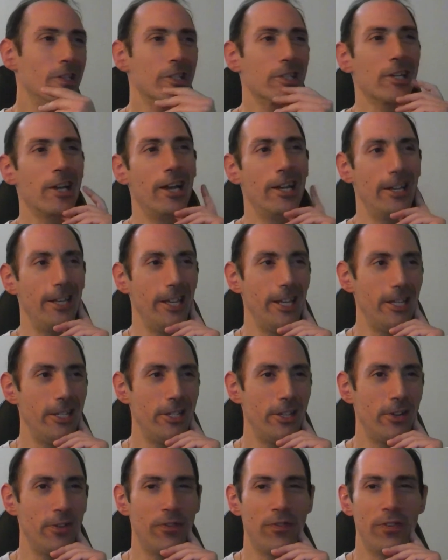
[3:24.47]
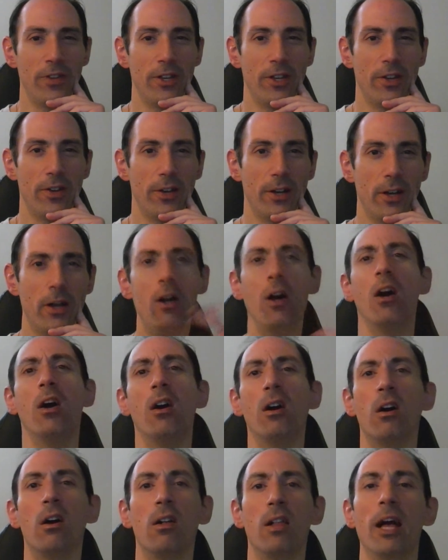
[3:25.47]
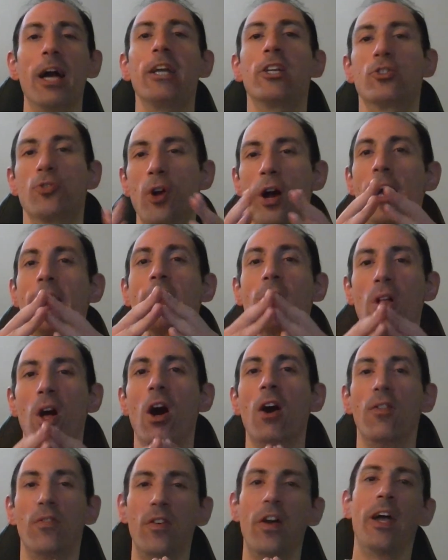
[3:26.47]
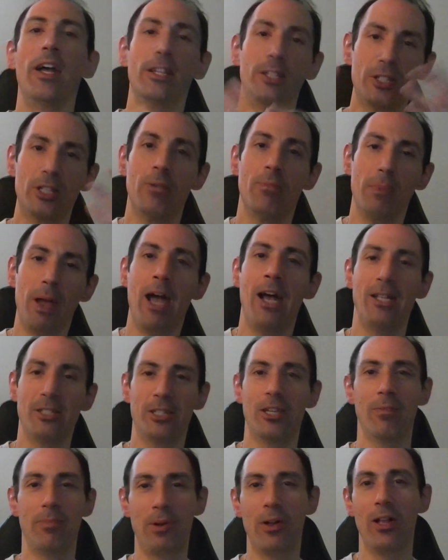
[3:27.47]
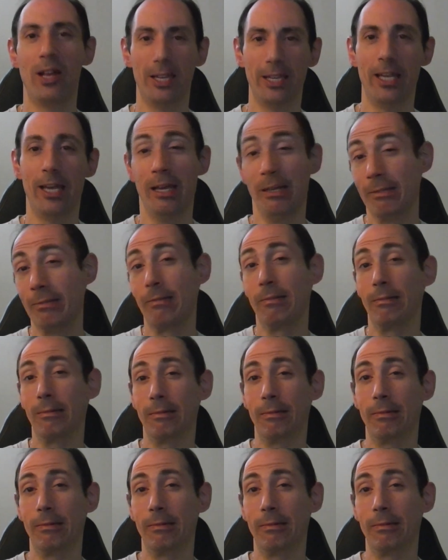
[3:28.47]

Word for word: It's kind of easy to figure out. Oh, like triangle offense in basketball, I guess.